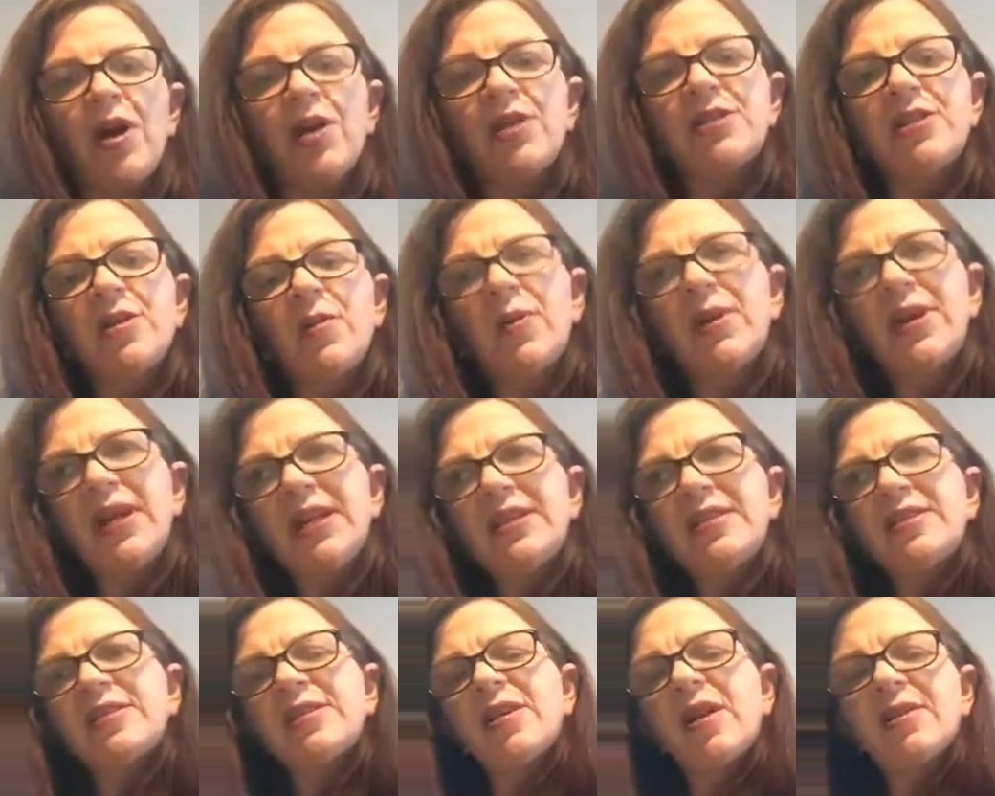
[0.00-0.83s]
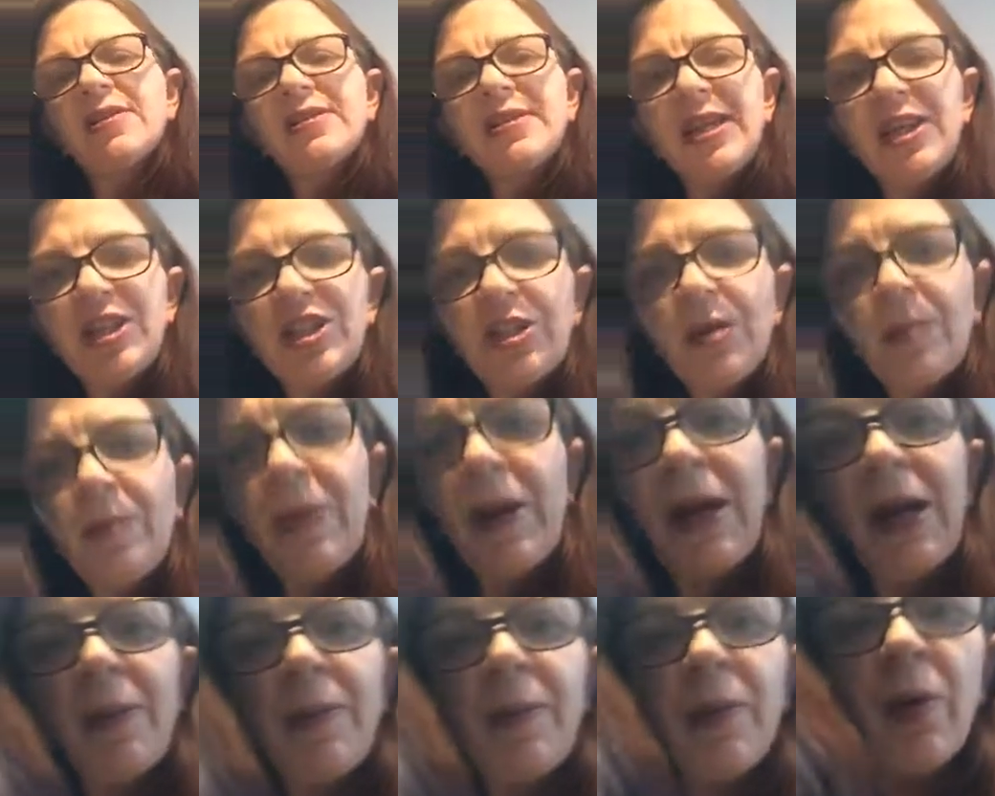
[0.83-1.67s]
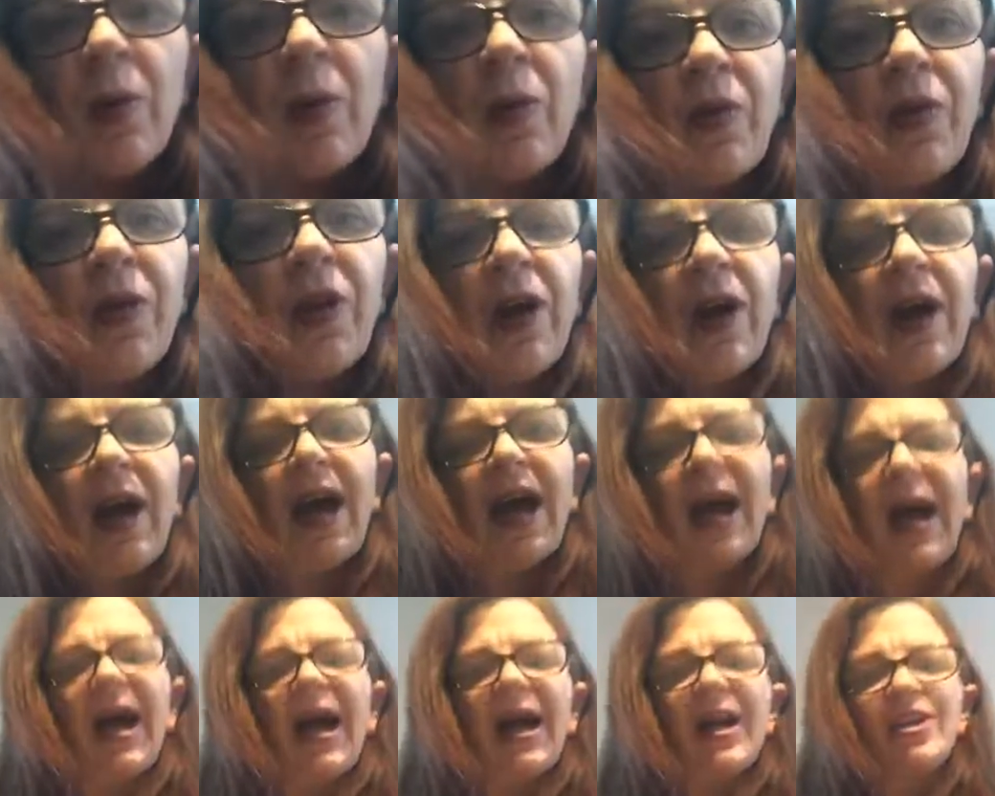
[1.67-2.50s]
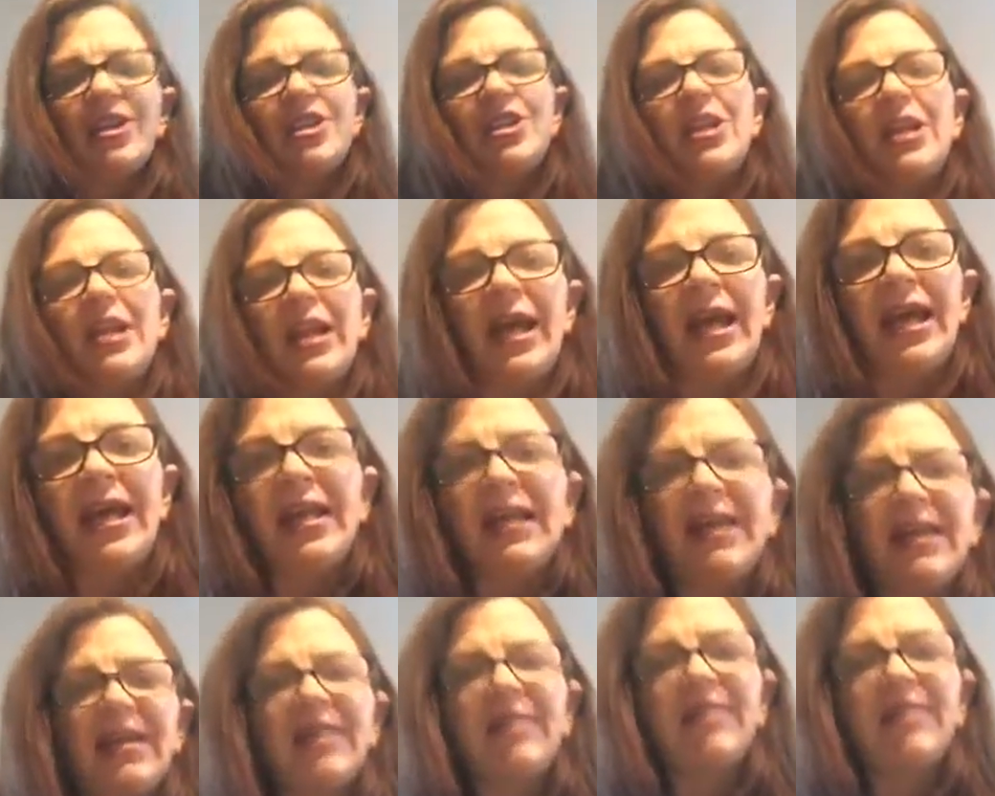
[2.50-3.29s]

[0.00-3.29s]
So we need to start teaching people that actually